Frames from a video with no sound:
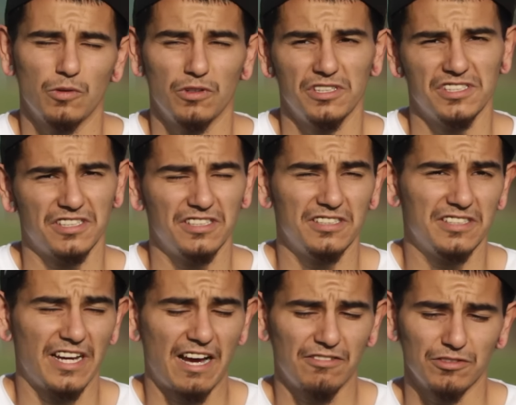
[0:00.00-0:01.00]
Or is it good
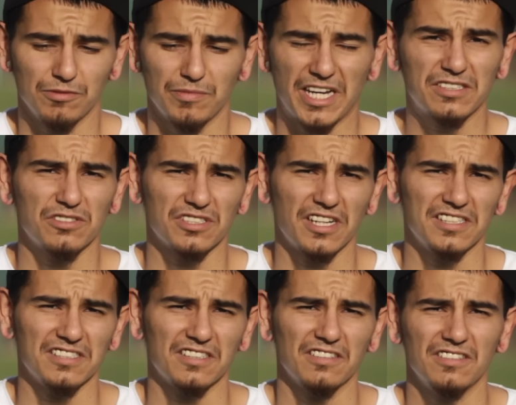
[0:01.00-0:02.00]
to have them
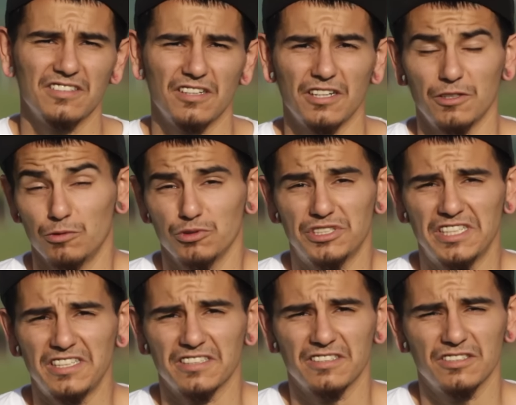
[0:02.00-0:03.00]
exercising on a
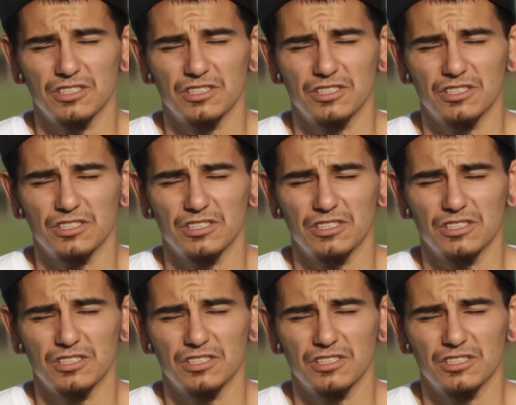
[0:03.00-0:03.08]
routine?